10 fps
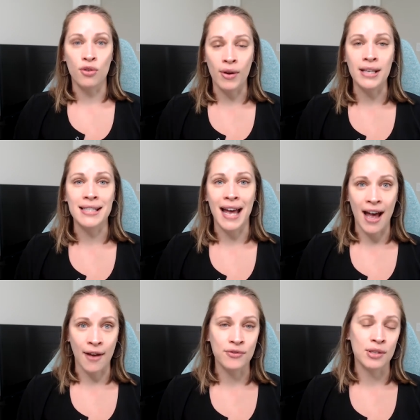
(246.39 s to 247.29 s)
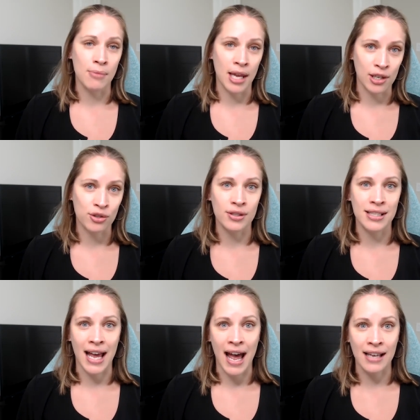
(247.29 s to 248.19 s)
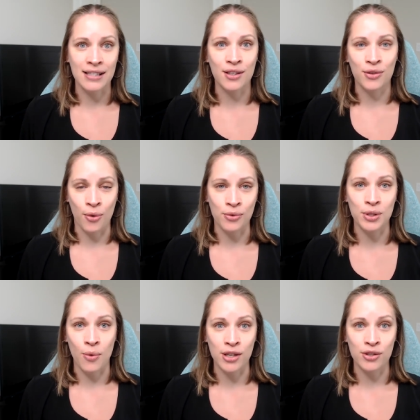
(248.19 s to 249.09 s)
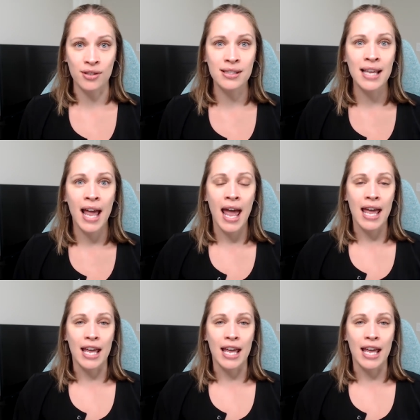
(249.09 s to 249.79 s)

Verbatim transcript: going to have to make sure to ask those questions.